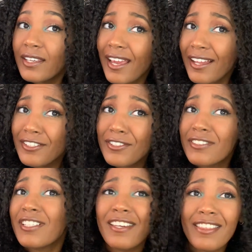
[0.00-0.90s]
Yeah,
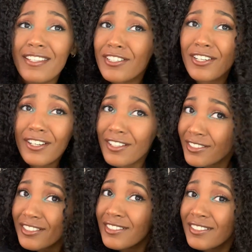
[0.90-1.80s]
dude, look at these
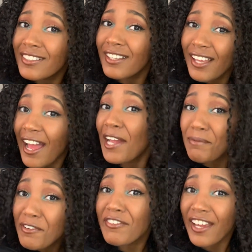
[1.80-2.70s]
curls. I'm
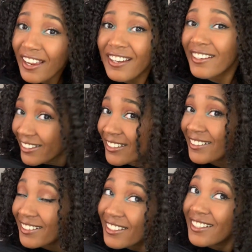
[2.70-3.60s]
a fan.
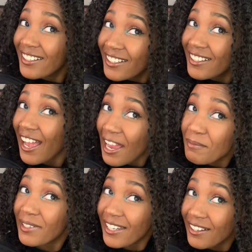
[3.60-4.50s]

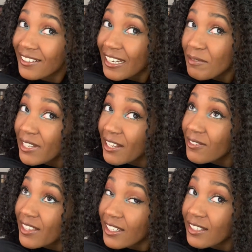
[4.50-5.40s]
I'm down. I'm down
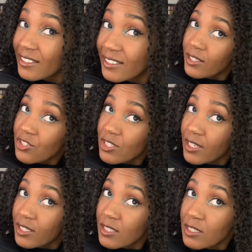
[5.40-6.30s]
with it. I can just
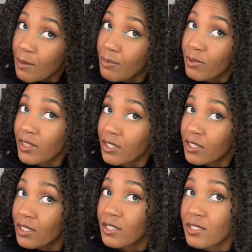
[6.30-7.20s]
like separate the
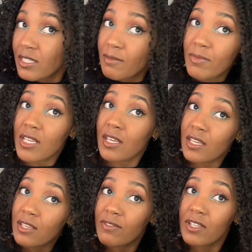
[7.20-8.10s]
curls to make it
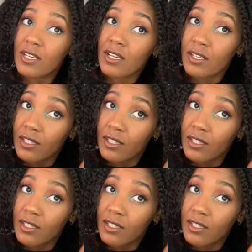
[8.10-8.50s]
even